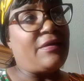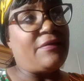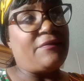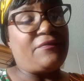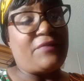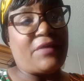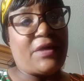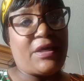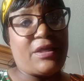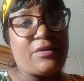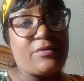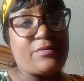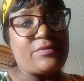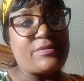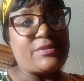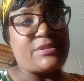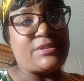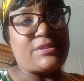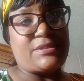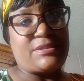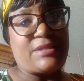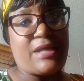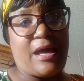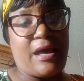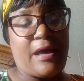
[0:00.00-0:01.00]
if they don't
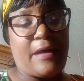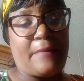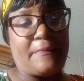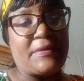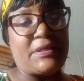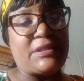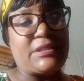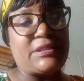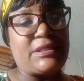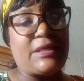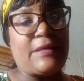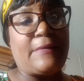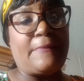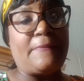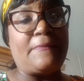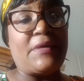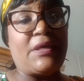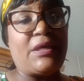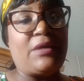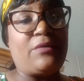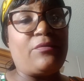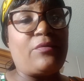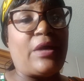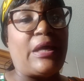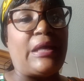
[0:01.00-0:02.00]
stop. And then
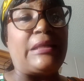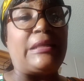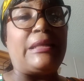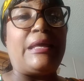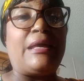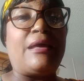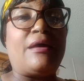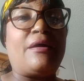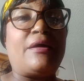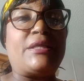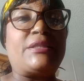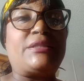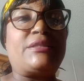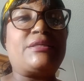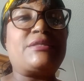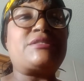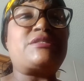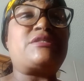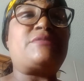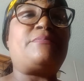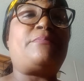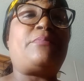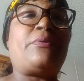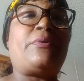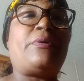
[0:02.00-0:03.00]
me right now at
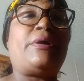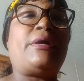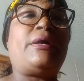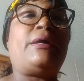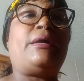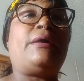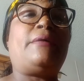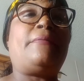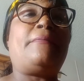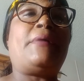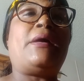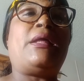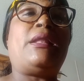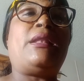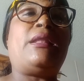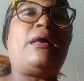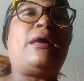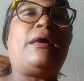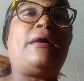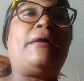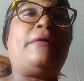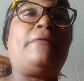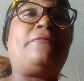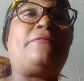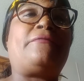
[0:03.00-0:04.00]
this point in my
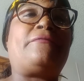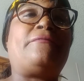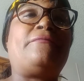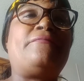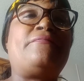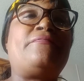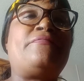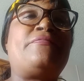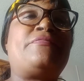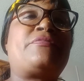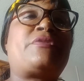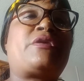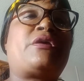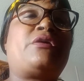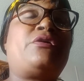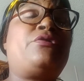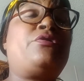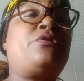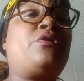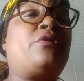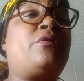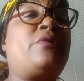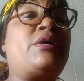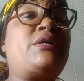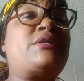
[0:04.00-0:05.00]
life, you
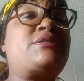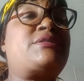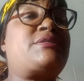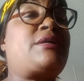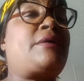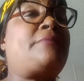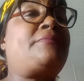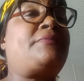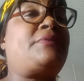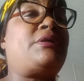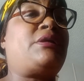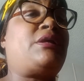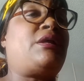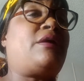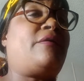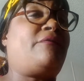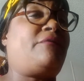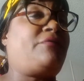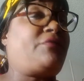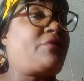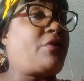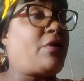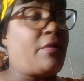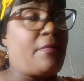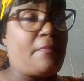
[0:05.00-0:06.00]
know, it's something that
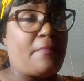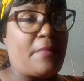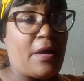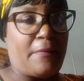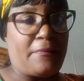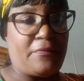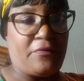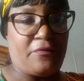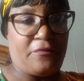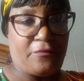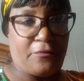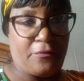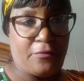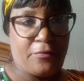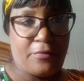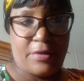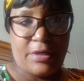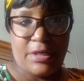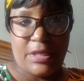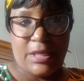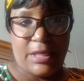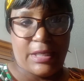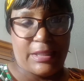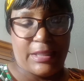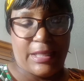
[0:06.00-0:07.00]
I've thought about before.
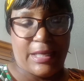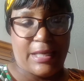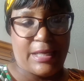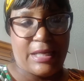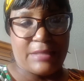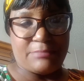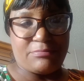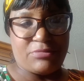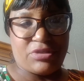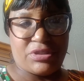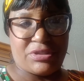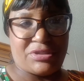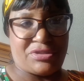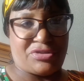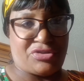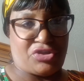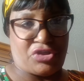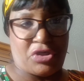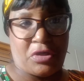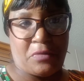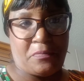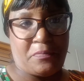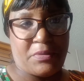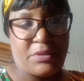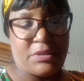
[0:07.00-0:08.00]
It ain't like I'm just
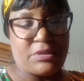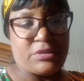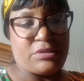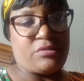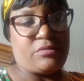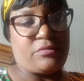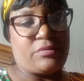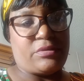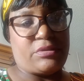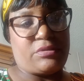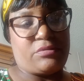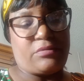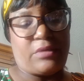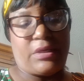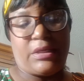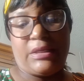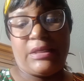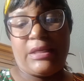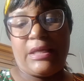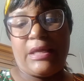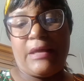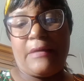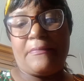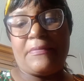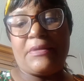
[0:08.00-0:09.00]
jumping into it right
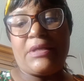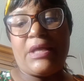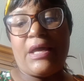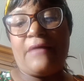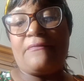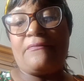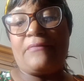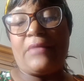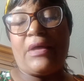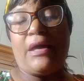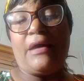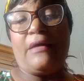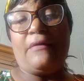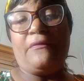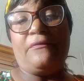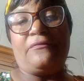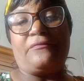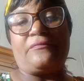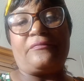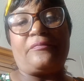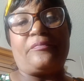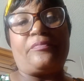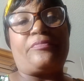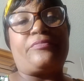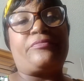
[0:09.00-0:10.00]
now, but I've I've
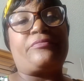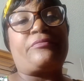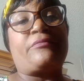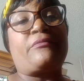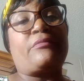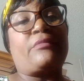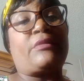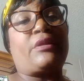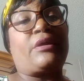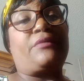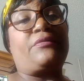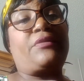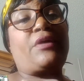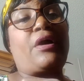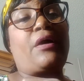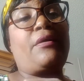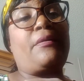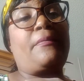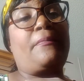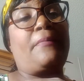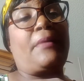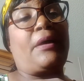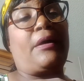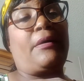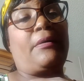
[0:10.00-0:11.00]
thought
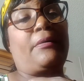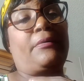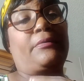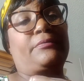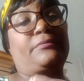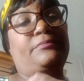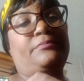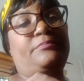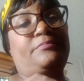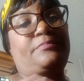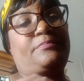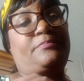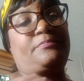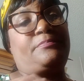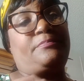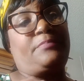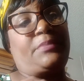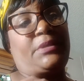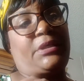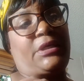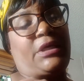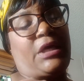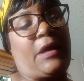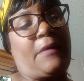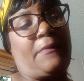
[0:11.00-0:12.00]
about
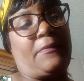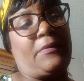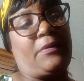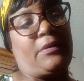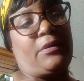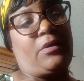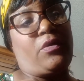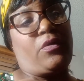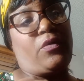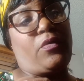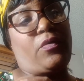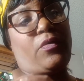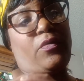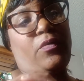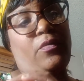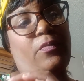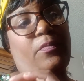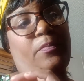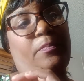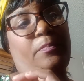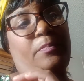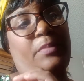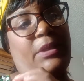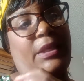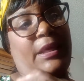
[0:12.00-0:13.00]
becoming whole
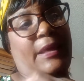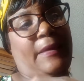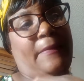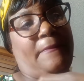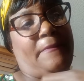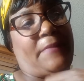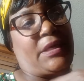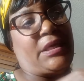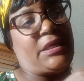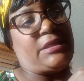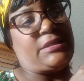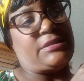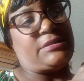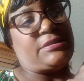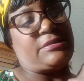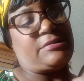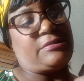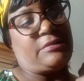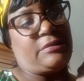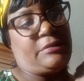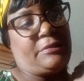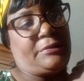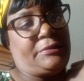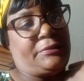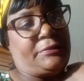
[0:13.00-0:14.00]
plant
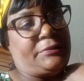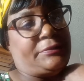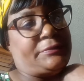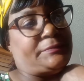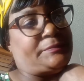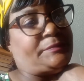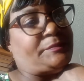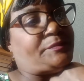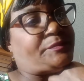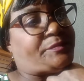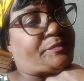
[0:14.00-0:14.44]
based um,